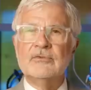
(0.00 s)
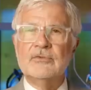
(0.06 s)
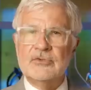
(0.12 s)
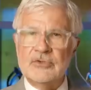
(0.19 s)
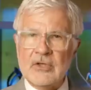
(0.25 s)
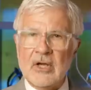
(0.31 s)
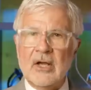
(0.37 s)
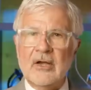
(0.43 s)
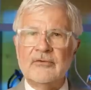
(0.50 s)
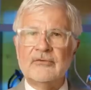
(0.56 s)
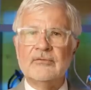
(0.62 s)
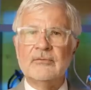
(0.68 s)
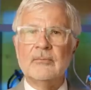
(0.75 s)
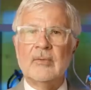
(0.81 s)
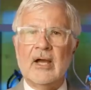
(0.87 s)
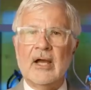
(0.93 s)

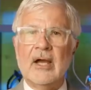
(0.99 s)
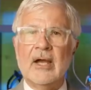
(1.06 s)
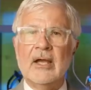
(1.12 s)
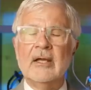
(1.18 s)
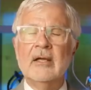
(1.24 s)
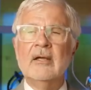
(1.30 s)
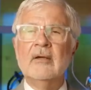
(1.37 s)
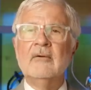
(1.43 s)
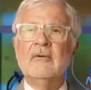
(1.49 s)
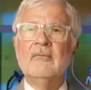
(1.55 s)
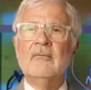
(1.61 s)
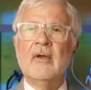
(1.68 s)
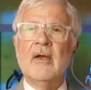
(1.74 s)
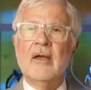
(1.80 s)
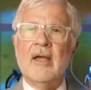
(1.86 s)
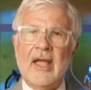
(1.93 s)
just by
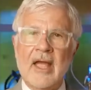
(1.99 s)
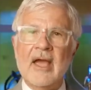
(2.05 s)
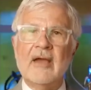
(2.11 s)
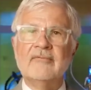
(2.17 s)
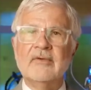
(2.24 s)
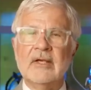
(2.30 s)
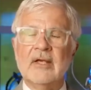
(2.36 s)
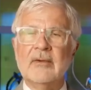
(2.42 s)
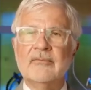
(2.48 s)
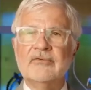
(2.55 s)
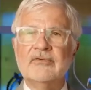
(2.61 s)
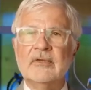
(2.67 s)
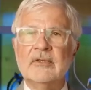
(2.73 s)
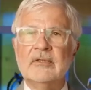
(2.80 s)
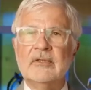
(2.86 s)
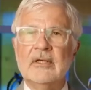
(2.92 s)
having
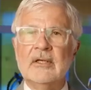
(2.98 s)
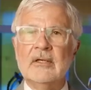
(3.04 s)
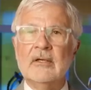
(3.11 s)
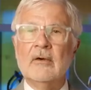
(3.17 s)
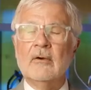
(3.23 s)
MCT